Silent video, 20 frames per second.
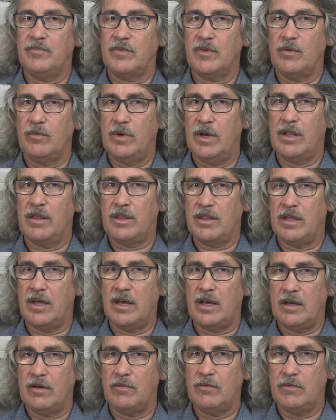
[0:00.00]
with
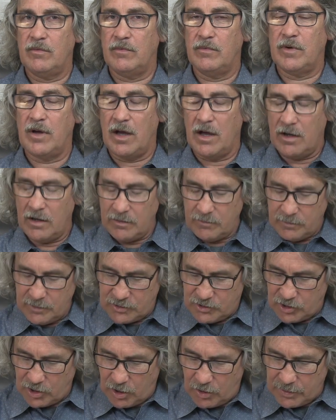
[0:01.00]

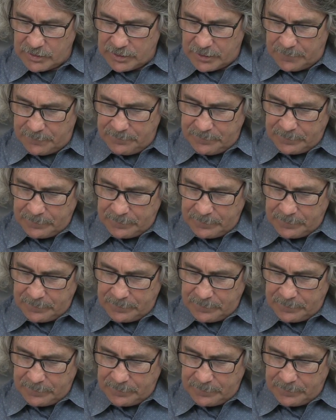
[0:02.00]
Jehoiada.